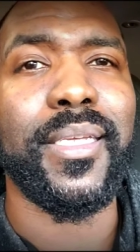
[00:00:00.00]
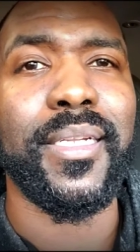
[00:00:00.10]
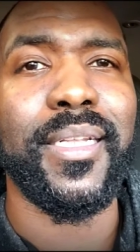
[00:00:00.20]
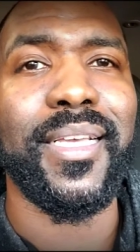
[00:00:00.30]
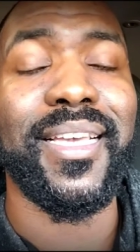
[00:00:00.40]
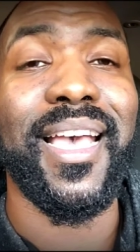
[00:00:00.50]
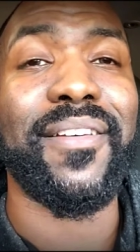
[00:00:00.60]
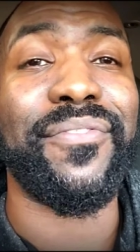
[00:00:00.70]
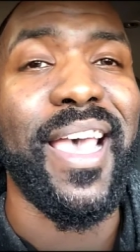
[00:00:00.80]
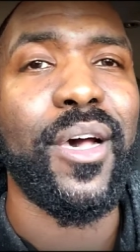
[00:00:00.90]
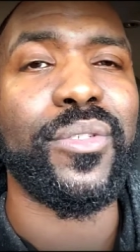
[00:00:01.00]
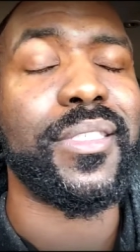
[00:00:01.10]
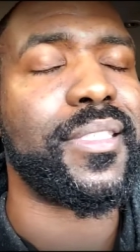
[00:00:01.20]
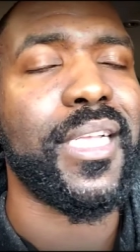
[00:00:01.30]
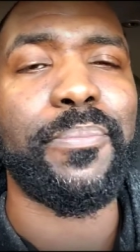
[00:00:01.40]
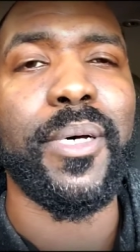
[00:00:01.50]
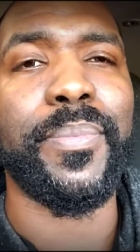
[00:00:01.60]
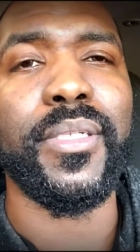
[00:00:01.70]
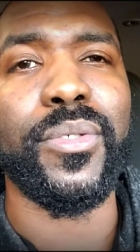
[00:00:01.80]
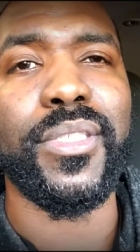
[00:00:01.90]
You dig? I vow to step up
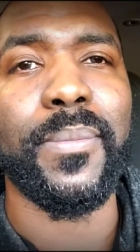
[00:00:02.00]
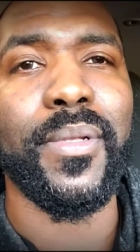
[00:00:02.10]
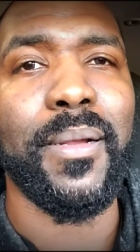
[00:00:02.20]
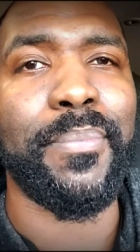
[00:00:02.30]
and do something